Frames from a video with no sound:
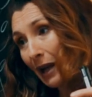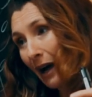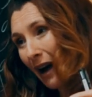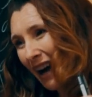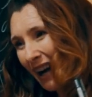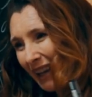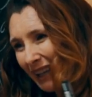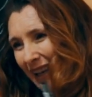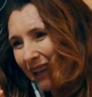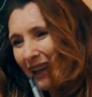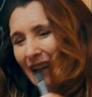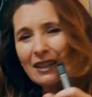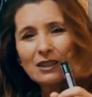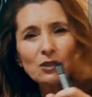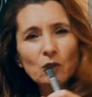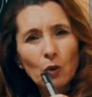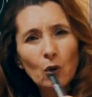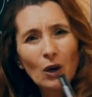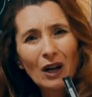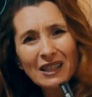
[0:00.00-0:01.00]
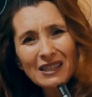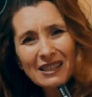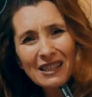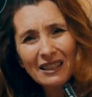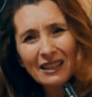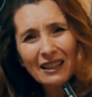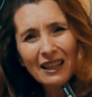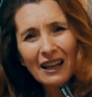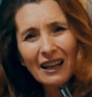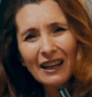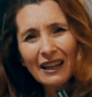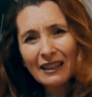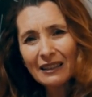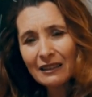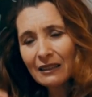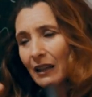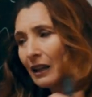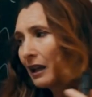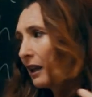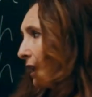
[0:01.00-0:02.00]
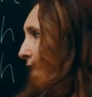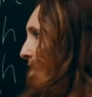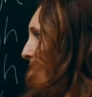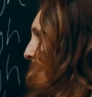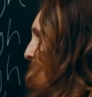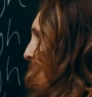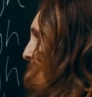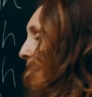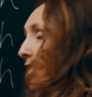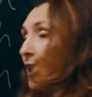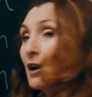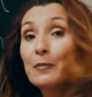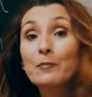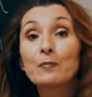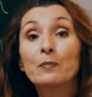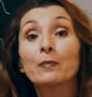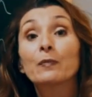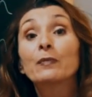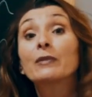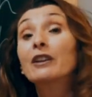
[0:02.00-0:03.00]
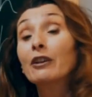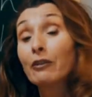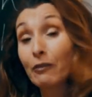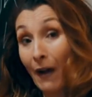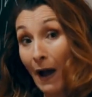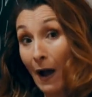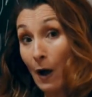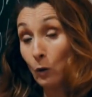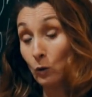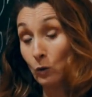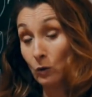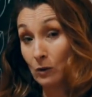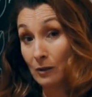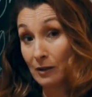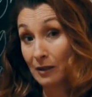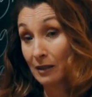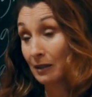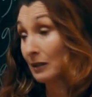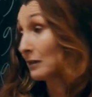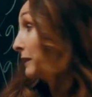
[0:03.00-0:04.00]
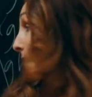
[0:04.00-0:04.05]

highlight or underline the vowels